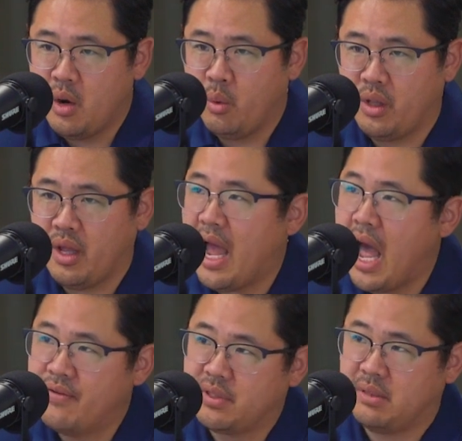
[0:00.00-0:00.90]
will it
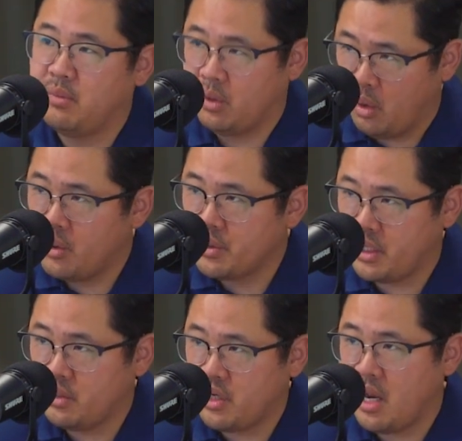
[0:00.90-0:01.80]
have a similar
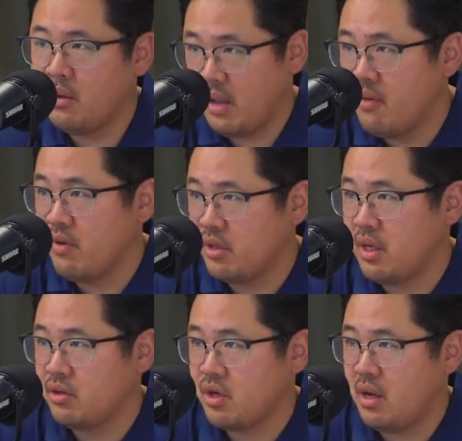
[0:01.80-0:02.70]
wholesale channel and
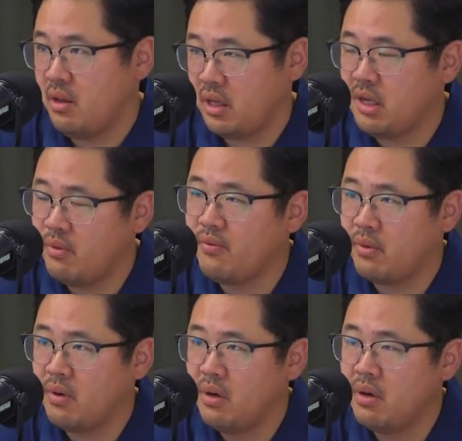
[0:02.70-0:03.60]
retail channel like it did
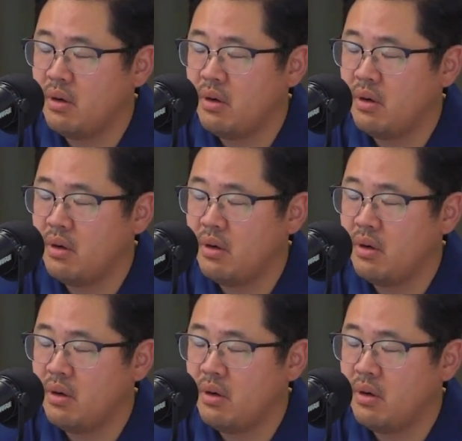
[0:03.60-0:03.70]
before?